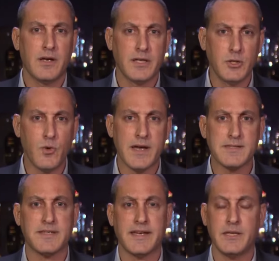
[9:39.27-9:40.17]

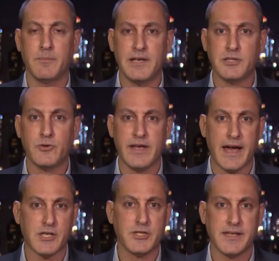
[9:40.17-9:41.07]
U.S. taking military
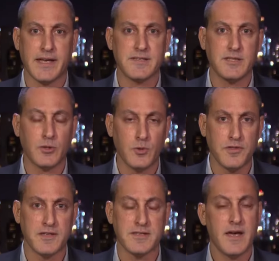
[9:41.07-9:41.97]
action against the
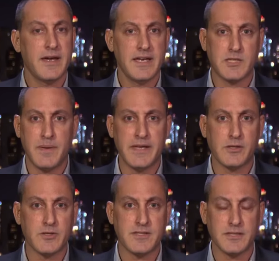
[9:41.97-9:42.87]
Houthis. It's being
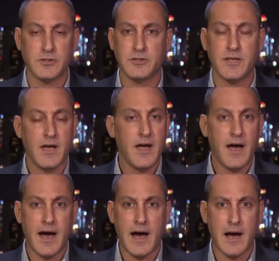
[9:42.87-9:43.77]
considered.
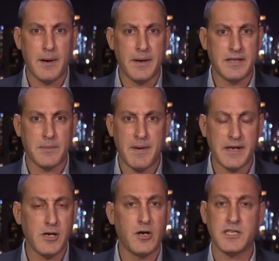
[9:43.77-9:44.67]
Uh, in the
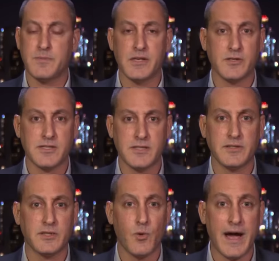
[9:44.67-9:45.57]
Pentagon, it's being considered
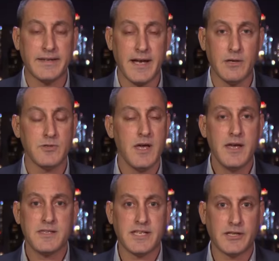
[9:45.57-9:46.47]
in the White House.
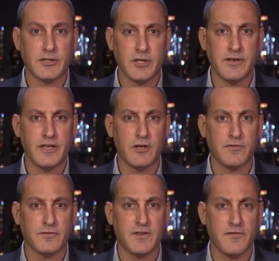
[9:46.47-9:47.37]
Secretary
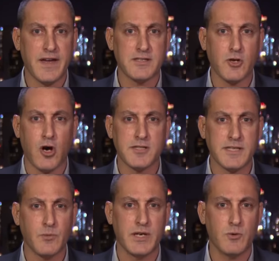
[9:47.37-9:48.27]
of Defense
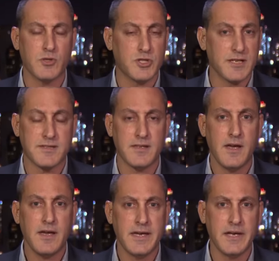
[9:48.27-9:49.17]
Austin, when he was just
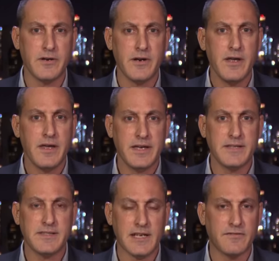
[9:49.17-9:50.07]
here
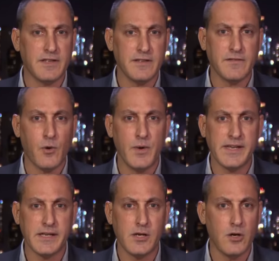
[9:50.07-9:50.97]
in Tel Aviv a
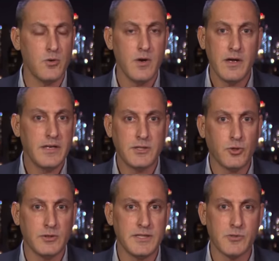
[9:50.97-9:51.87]
week ago, he
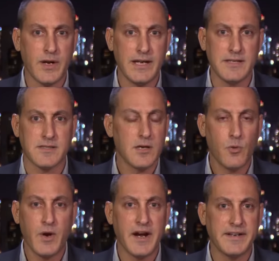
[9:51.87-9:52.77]
told the Israelis,
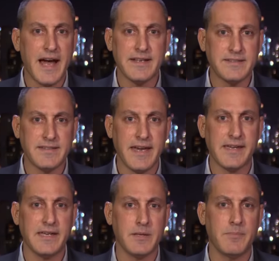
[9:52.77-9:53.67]
we are not
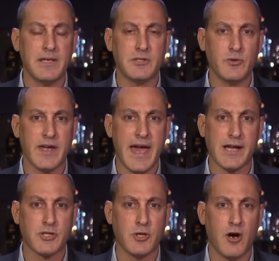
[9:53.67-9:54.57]
taking a military
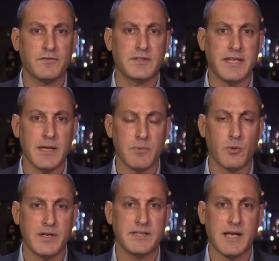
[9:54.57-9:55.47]
action off the
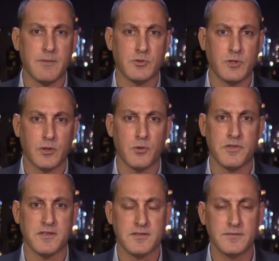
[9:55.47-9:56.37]
table when it comes to the
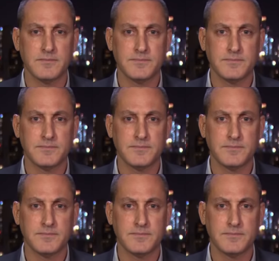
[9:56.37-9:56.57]
Houthis.